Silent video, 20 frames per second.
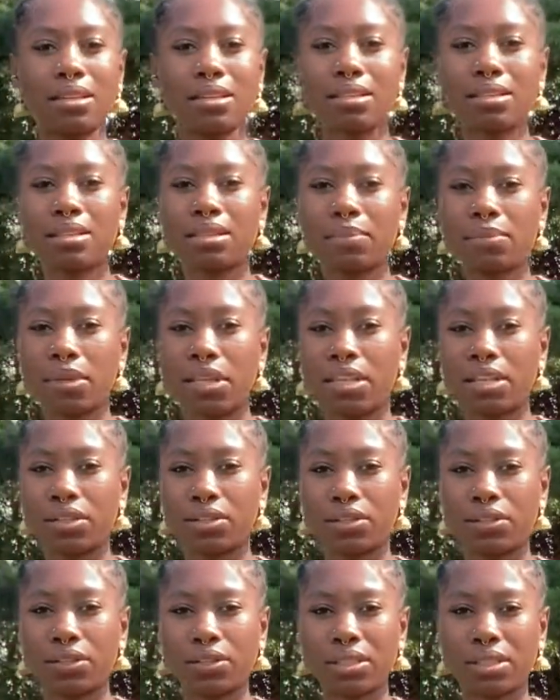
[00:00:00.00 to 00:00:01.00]

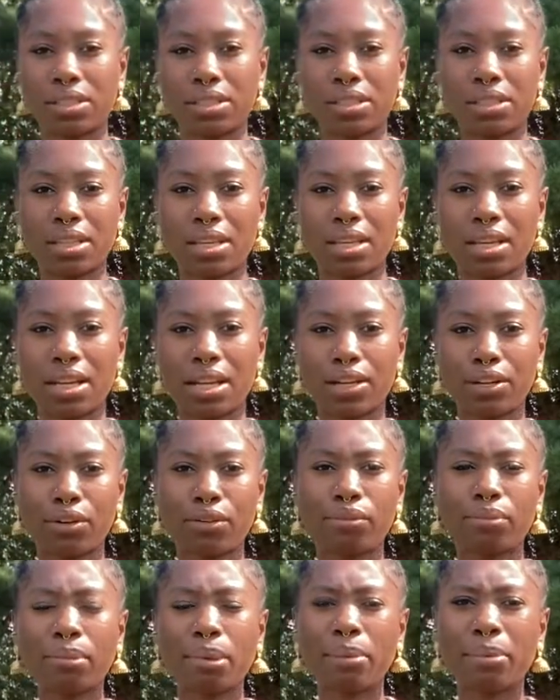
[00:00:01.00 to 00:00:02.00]
tomatoes, and I don't
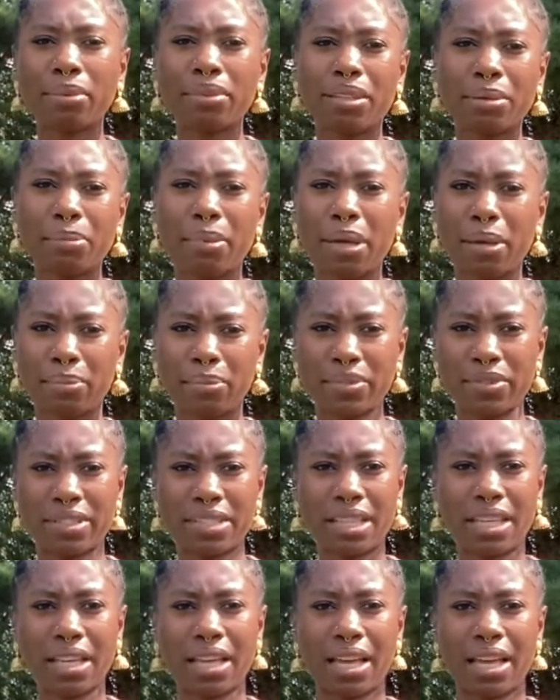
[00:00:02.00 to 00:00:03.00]
remember the peppers
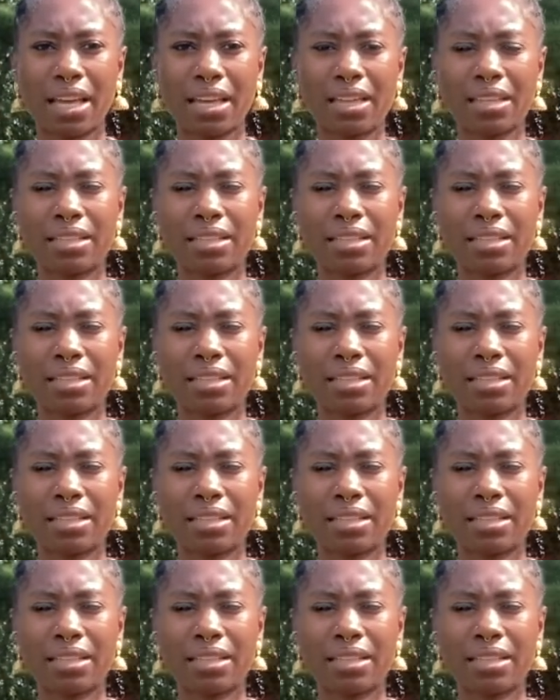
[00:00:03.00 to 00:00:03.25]
I got,